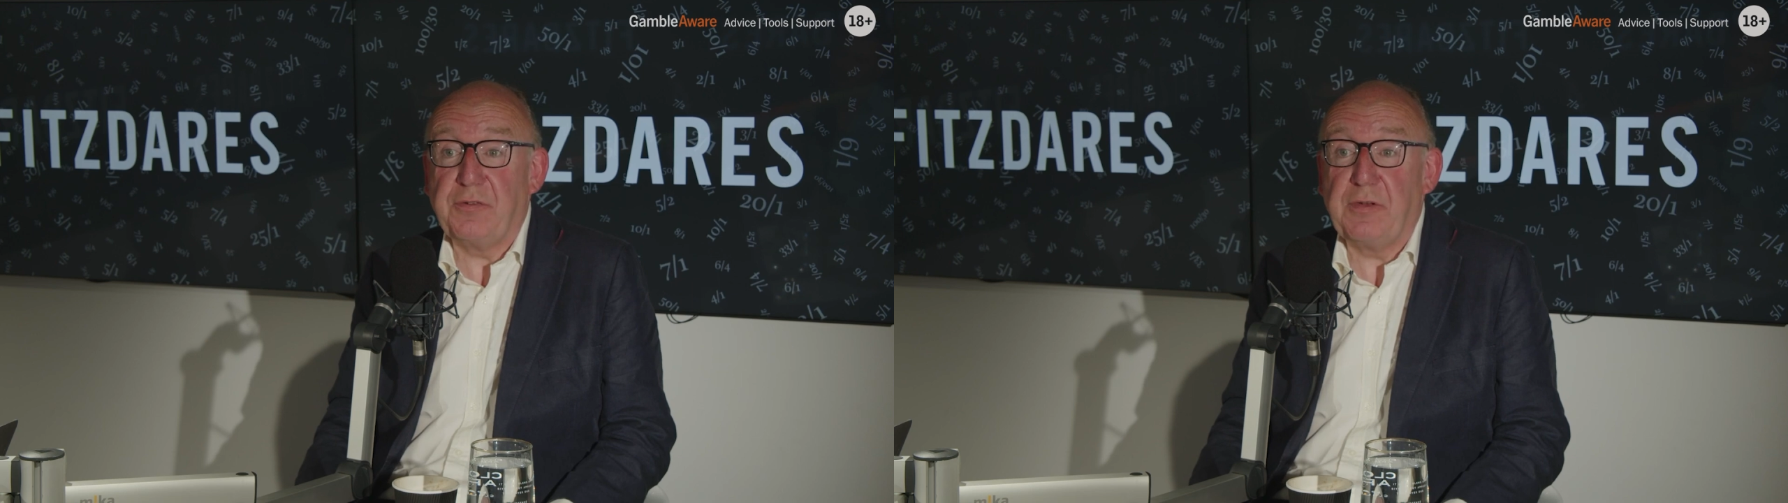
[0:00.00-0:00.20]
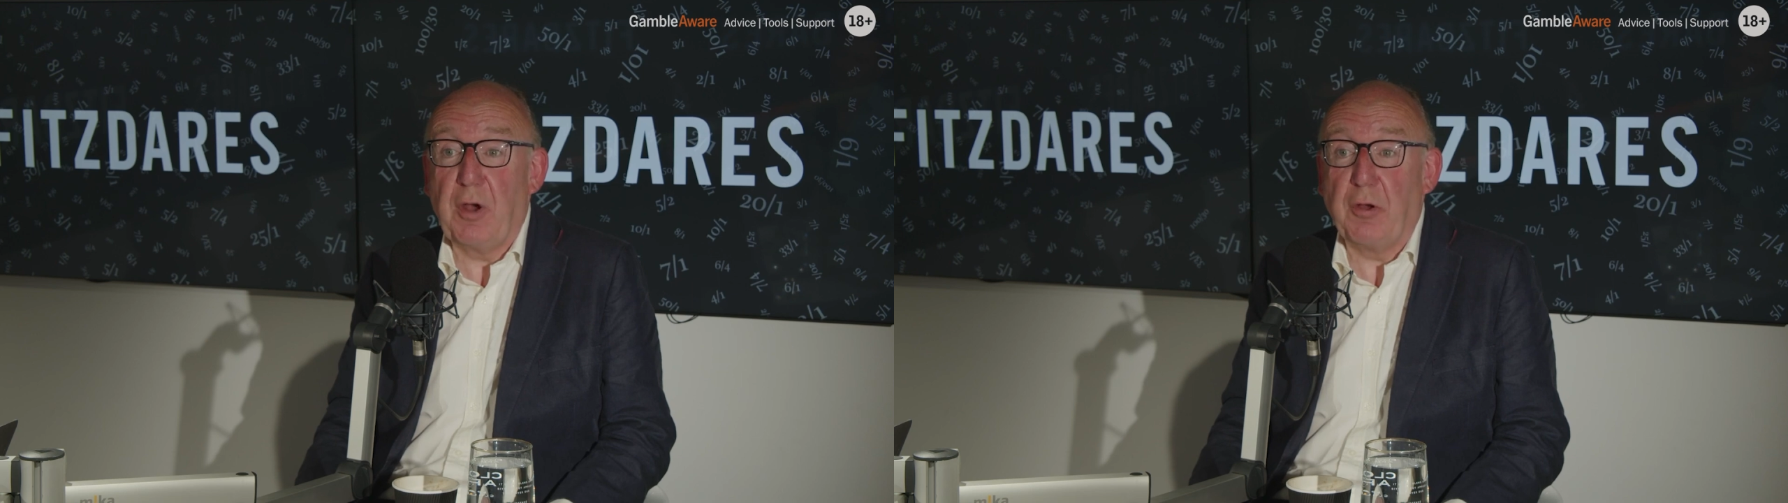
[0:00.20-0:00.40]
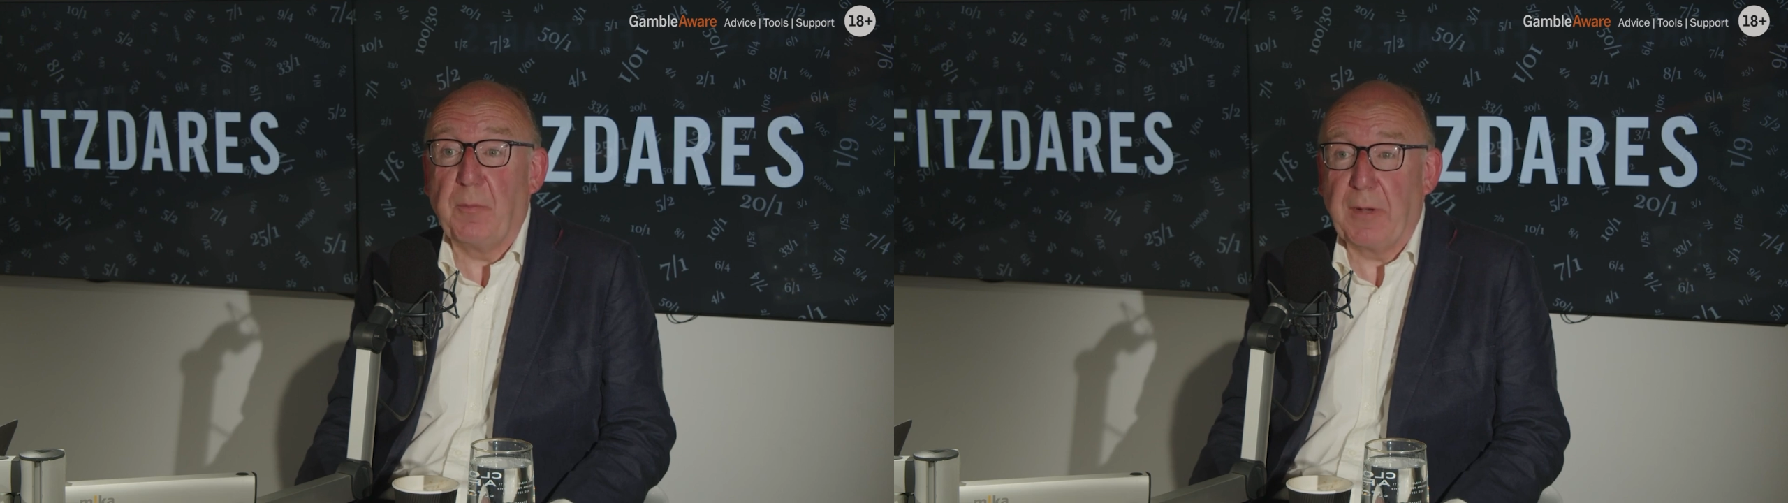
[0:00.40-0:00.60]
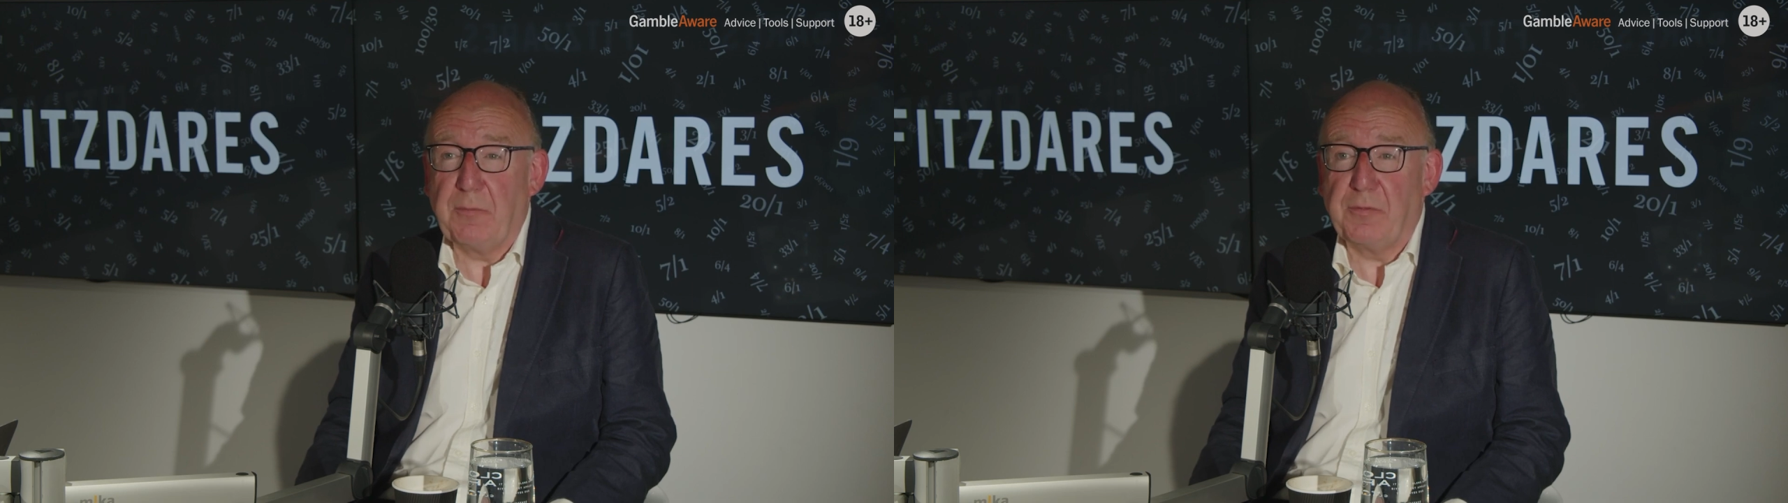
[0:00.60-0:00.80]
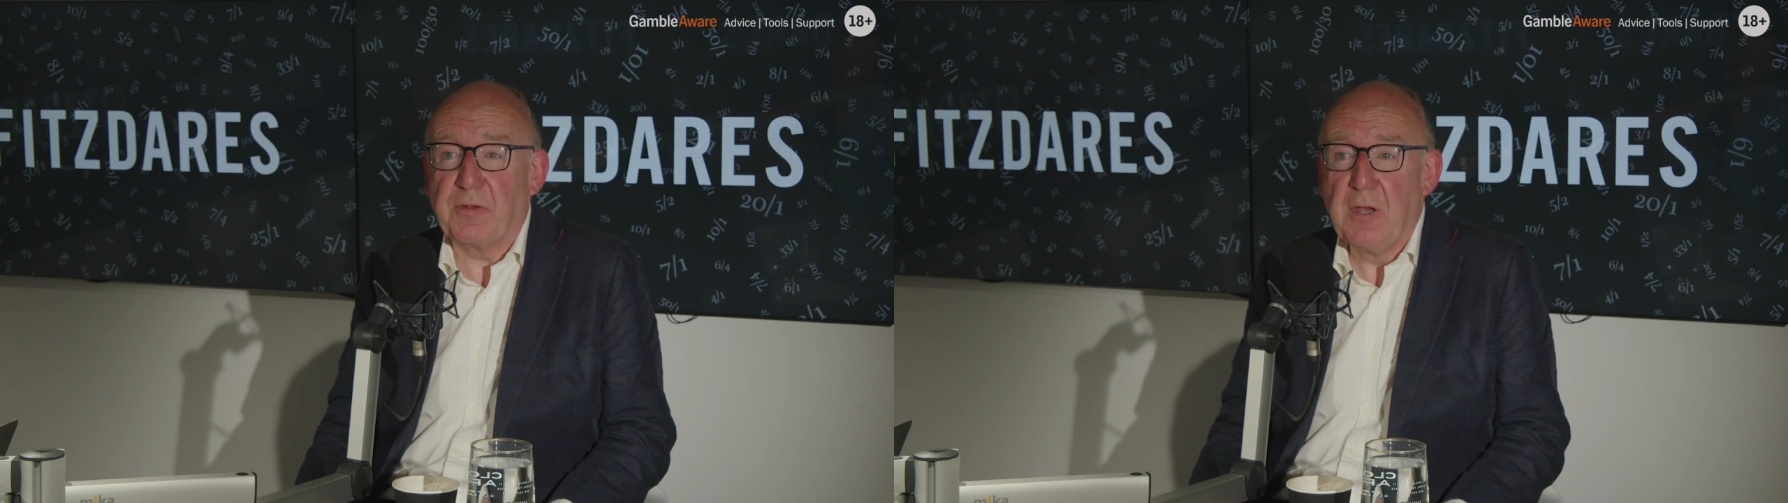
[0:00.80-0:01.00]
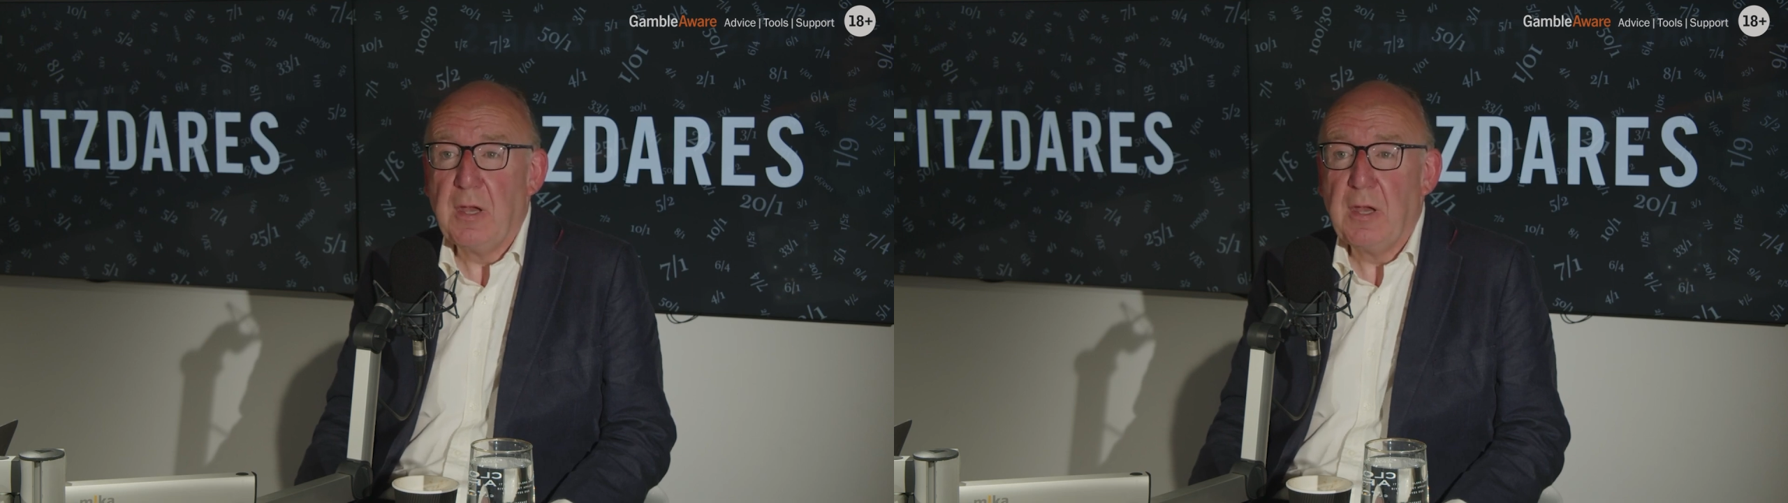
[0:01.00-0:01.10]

he rode on, but he was